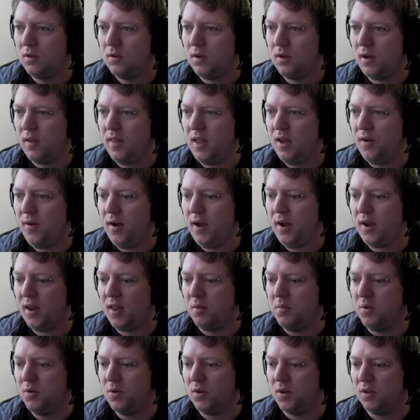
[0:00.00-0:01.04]
And they're only
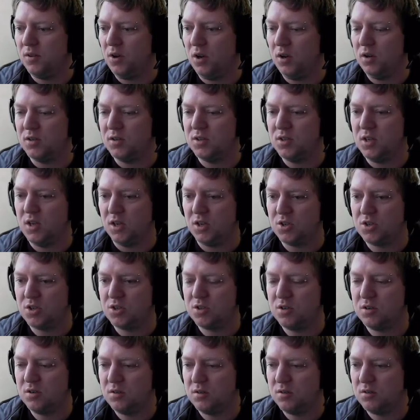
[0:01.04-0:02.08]
$1 million
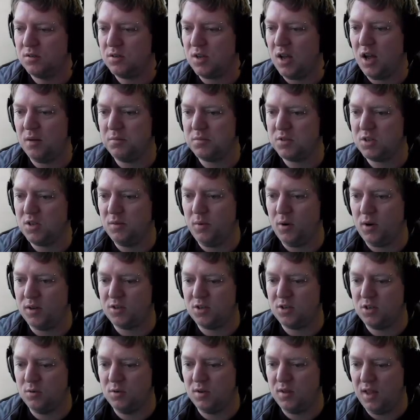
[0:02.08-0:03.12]
each. So I'm just going to buy
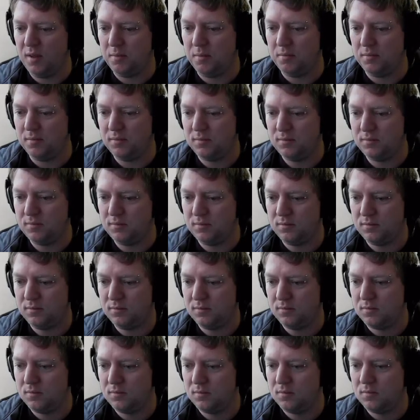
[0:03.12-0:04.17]
2 of them.
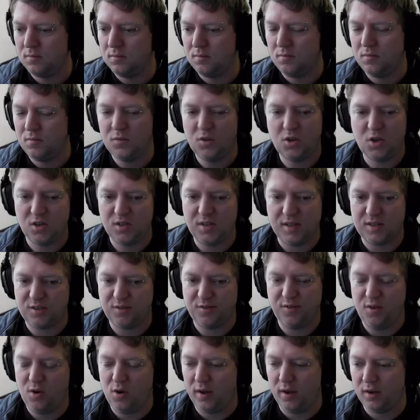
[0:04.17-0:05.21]
Because that's
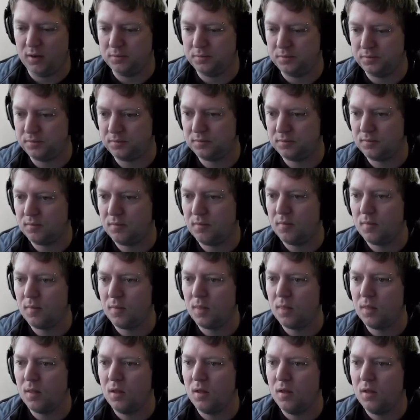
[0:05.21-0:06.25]
fine.
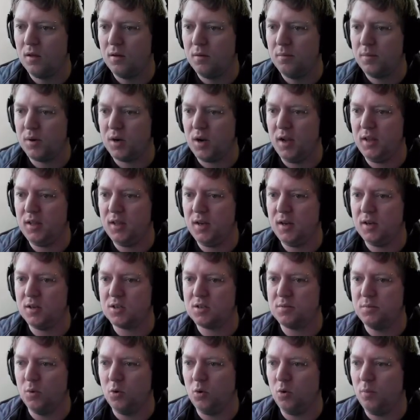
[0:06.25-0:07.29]
But I only need a
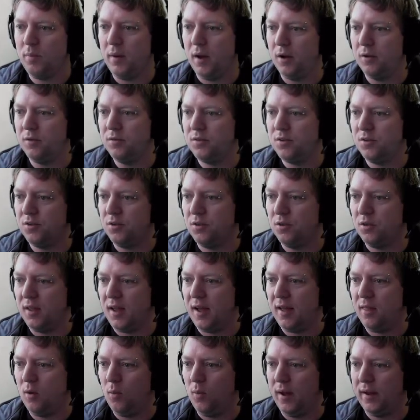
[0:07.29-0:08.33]
small boat to do the
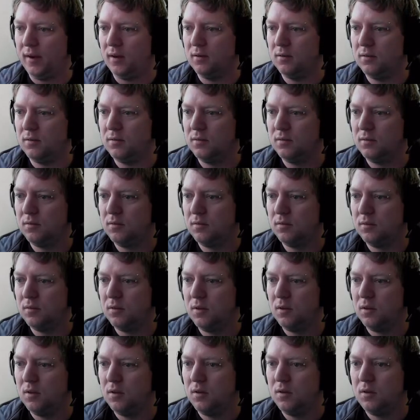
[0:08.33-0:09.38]
other one.
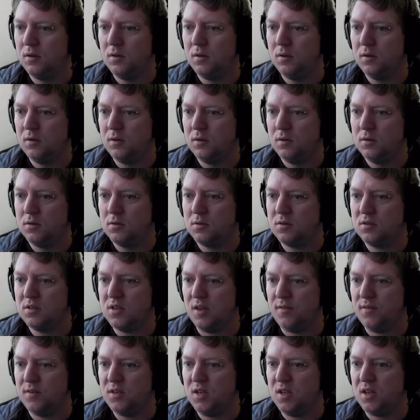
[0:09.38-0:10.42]

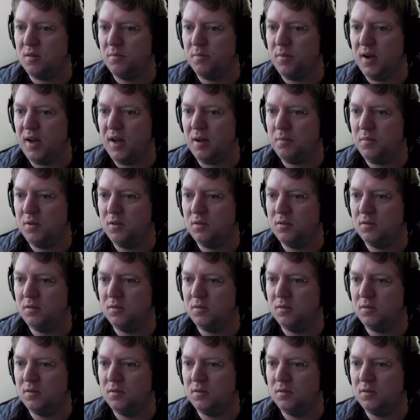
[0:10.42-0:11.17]
70 compartment.